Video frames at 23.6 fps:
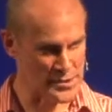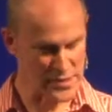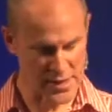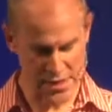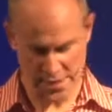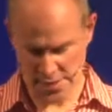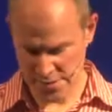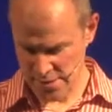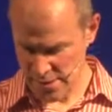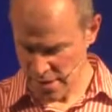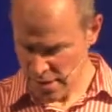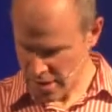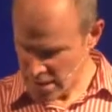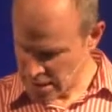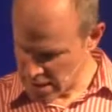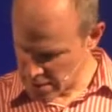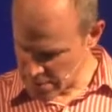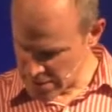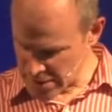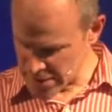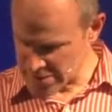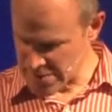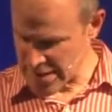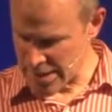his
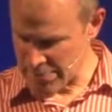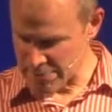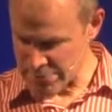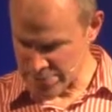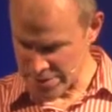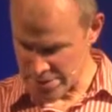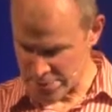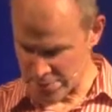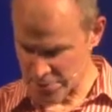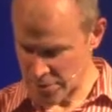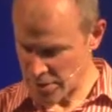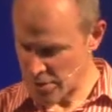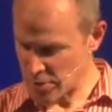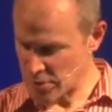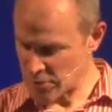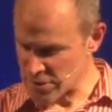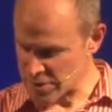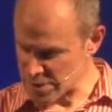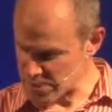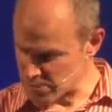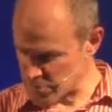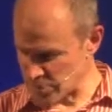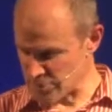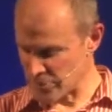attempt of this
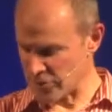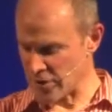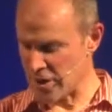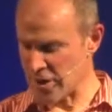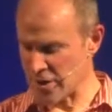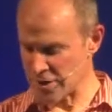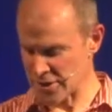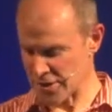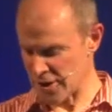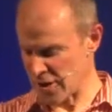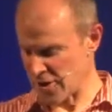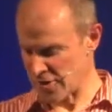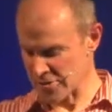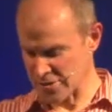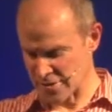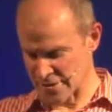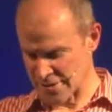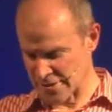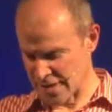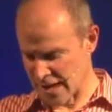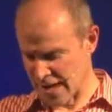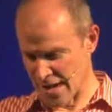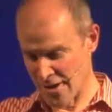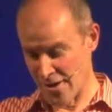bravado to
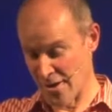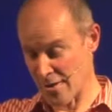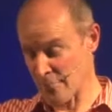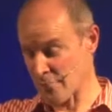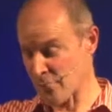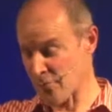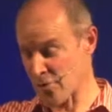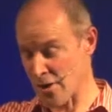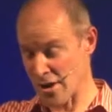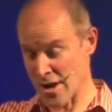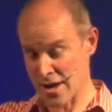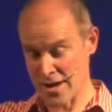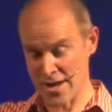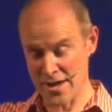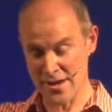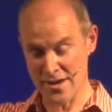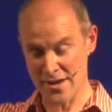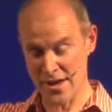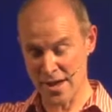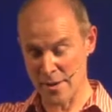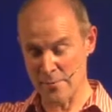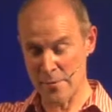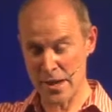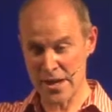say, I'm really
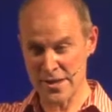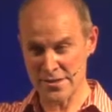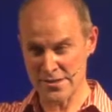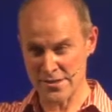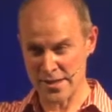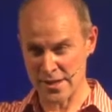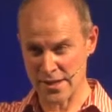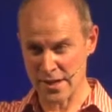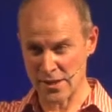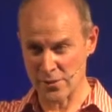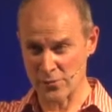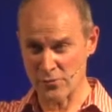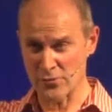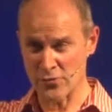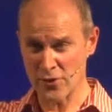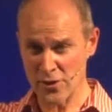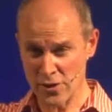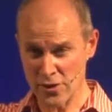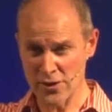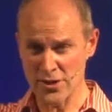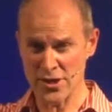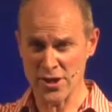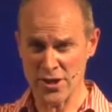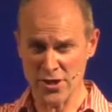amazing, I'll
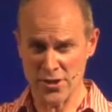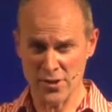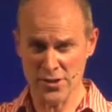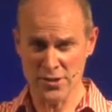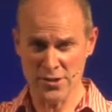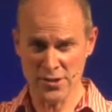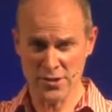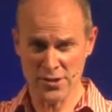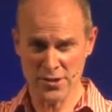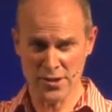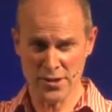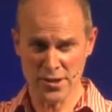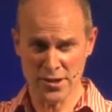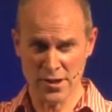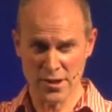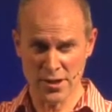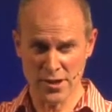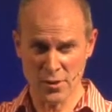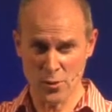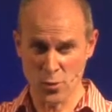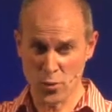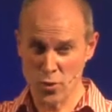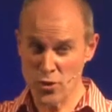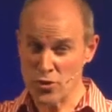follow you
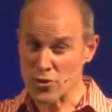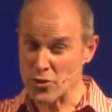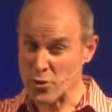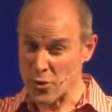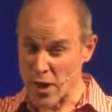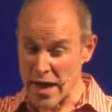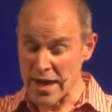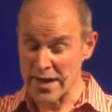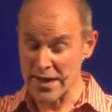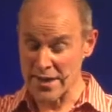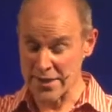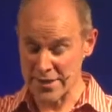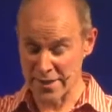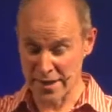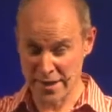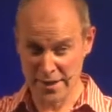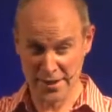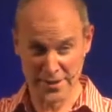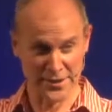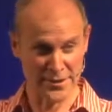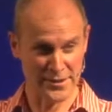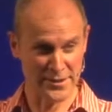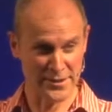through anything.